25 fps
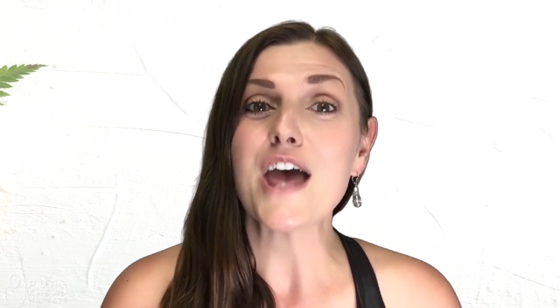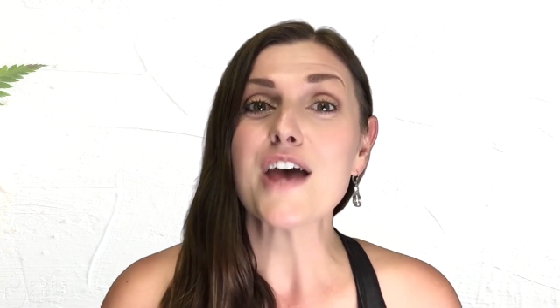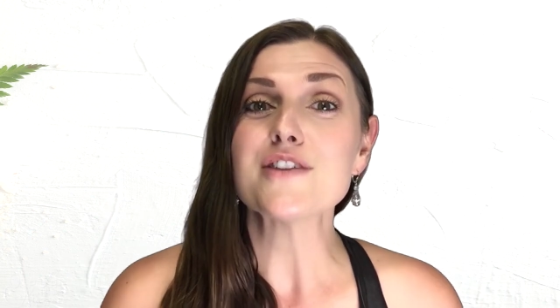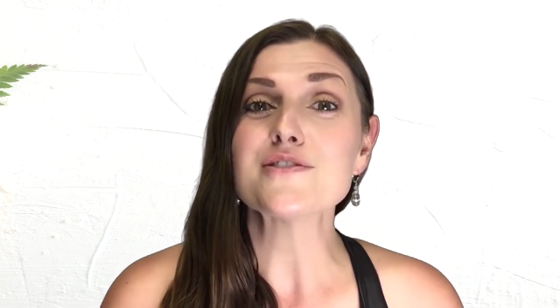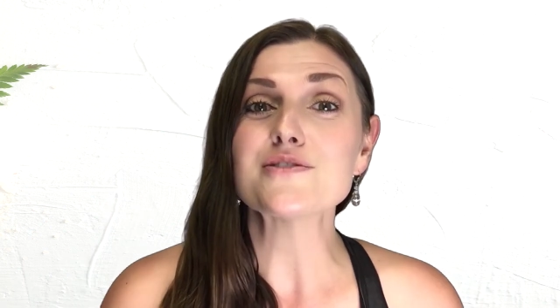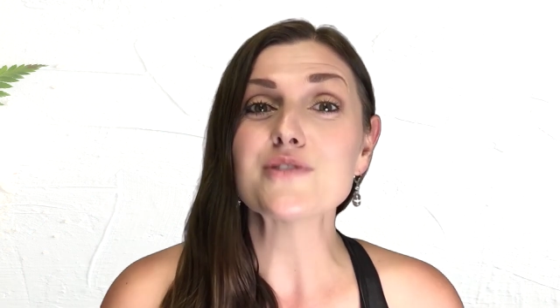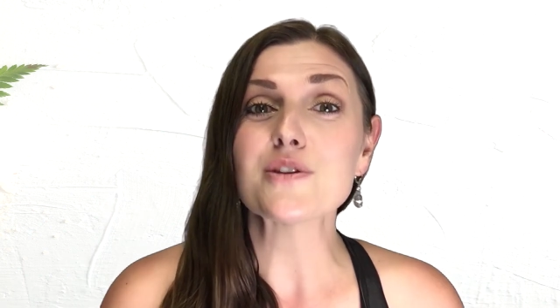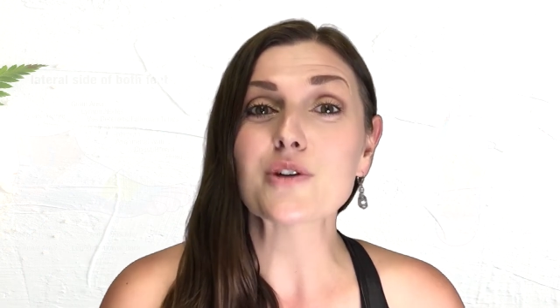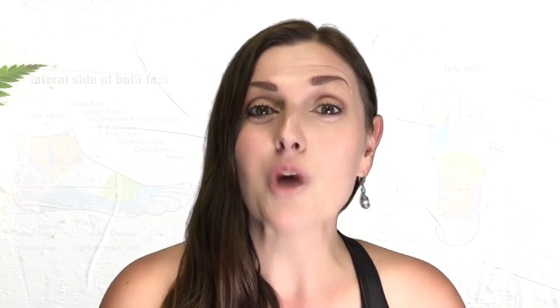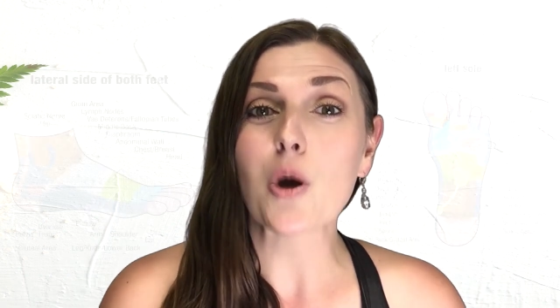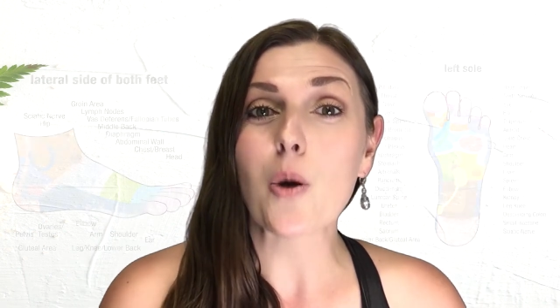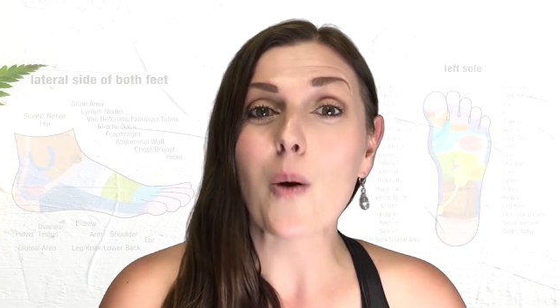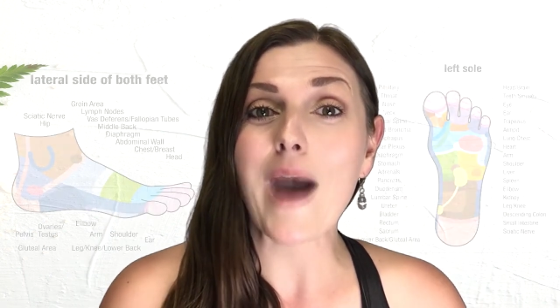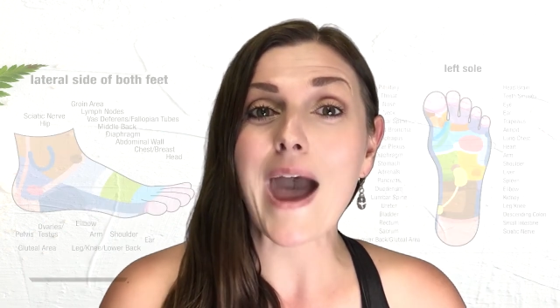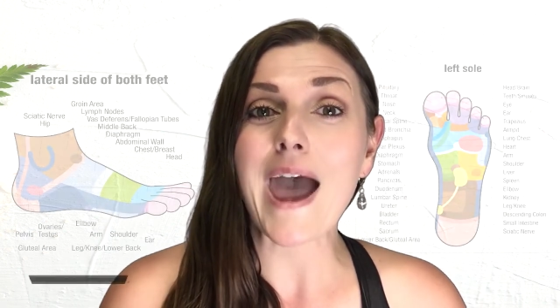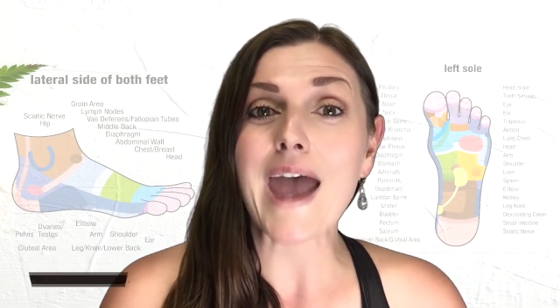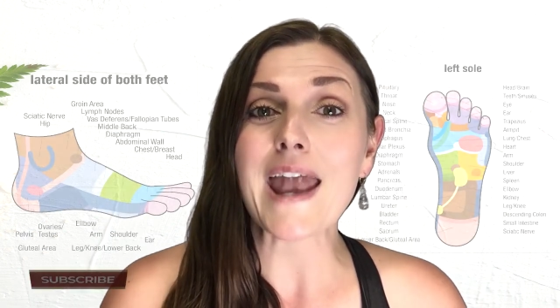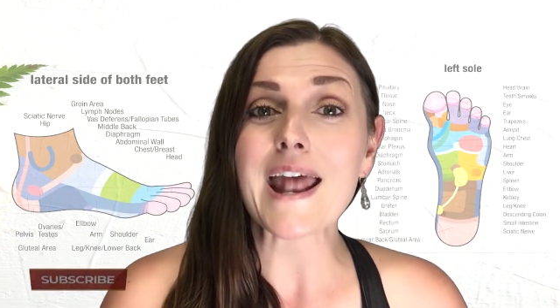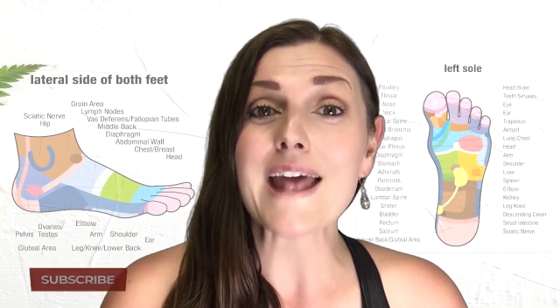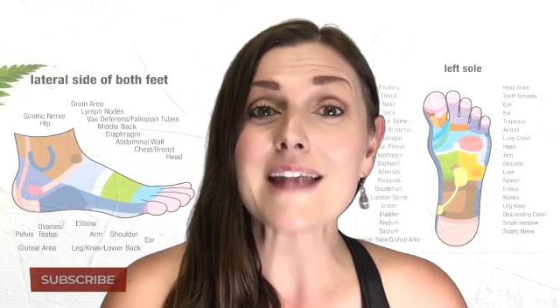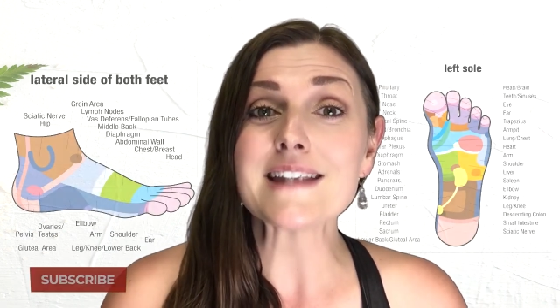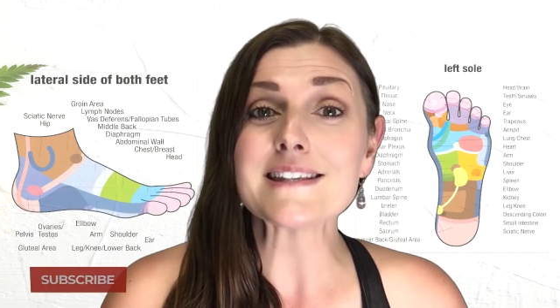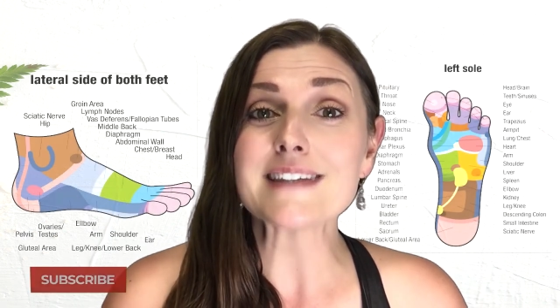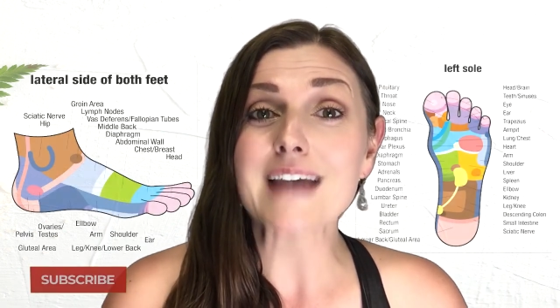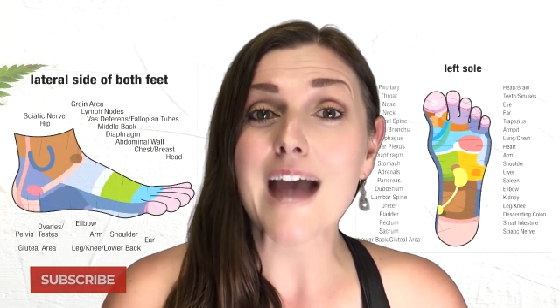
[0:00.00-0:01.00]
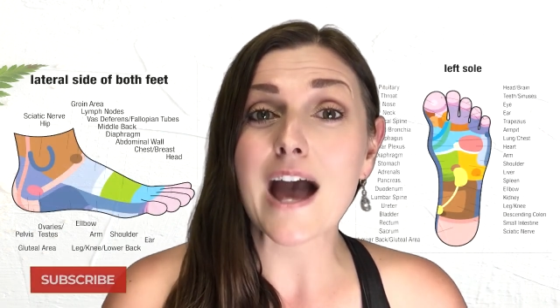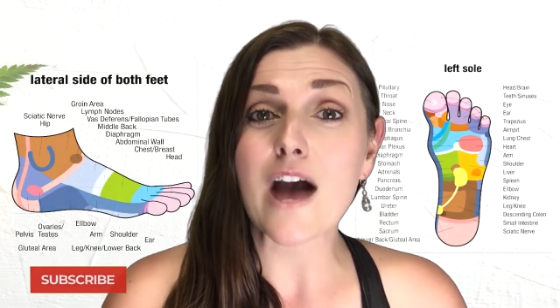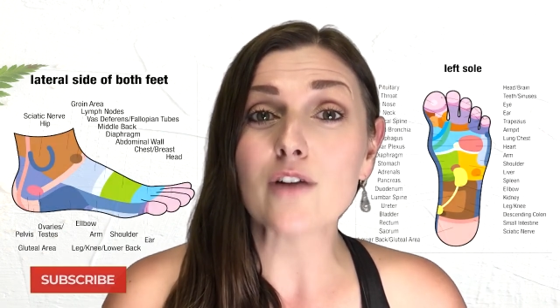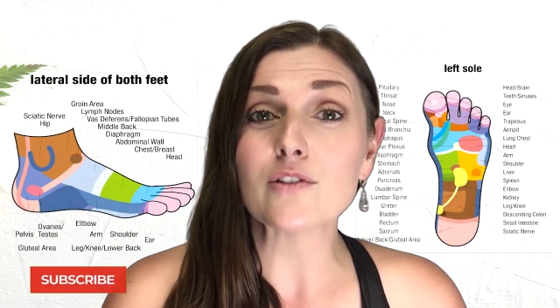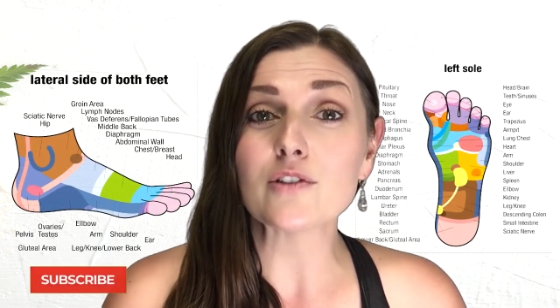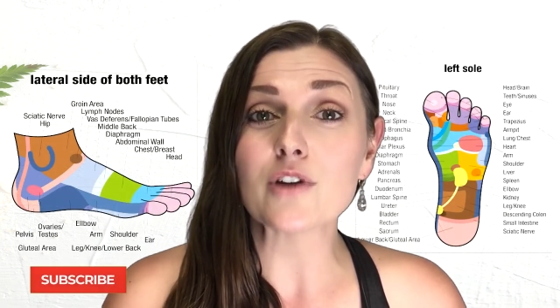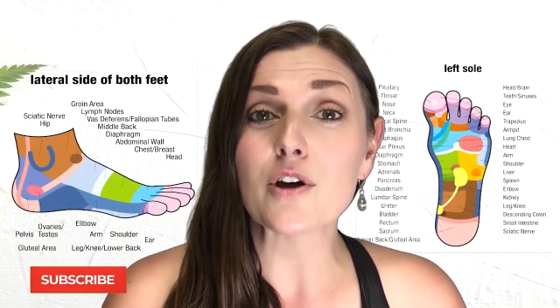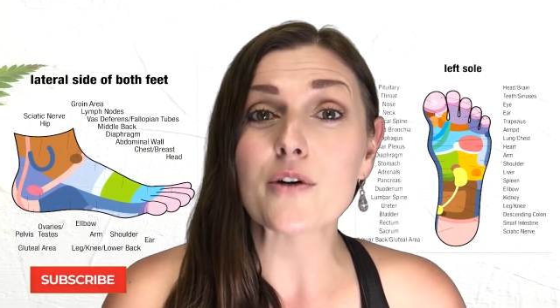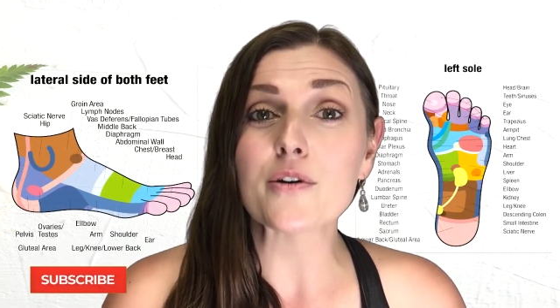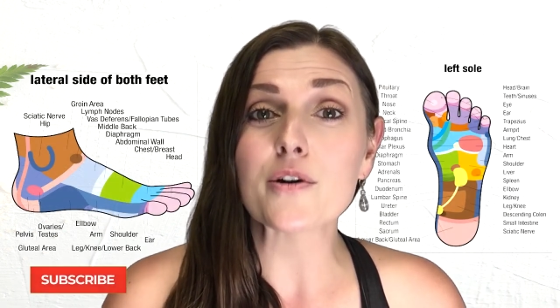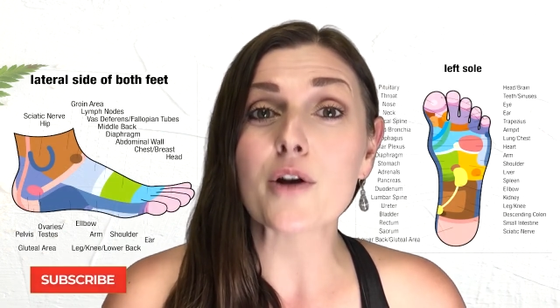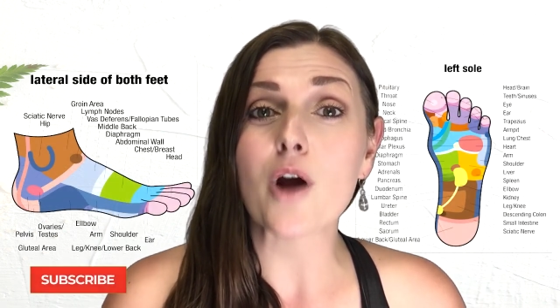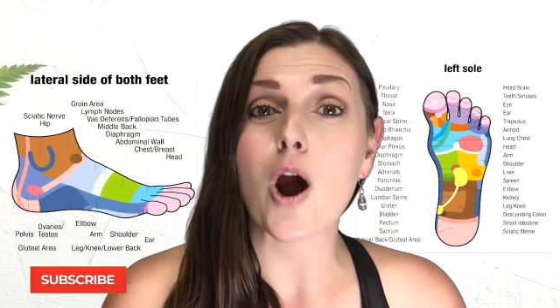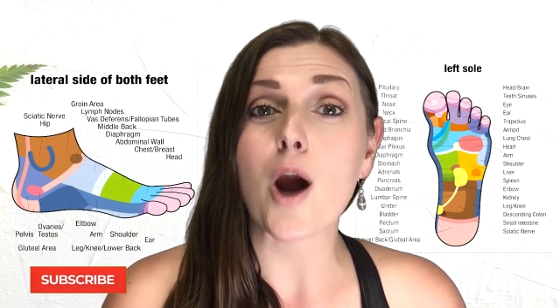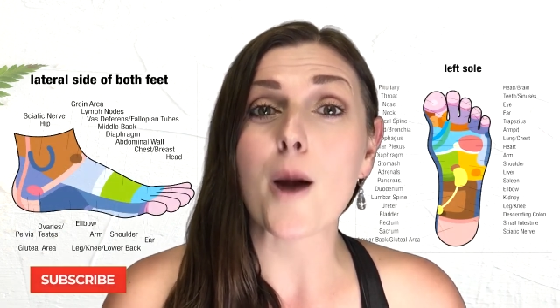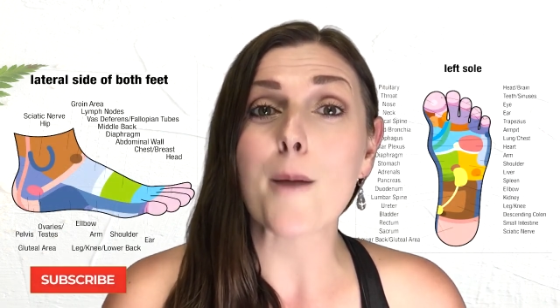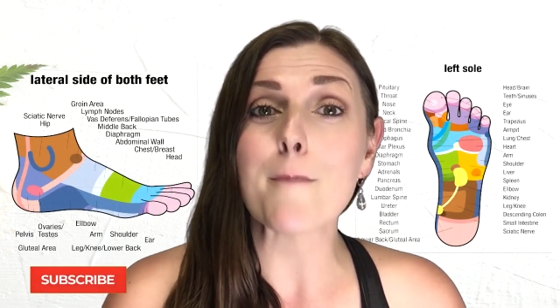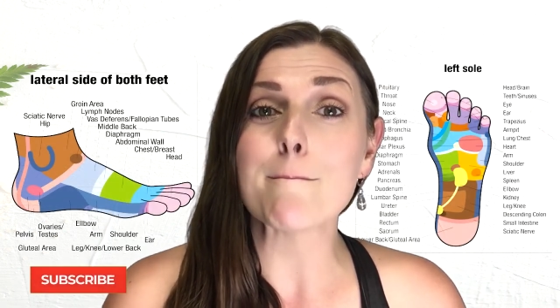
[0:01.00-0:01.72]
So go ahead and download our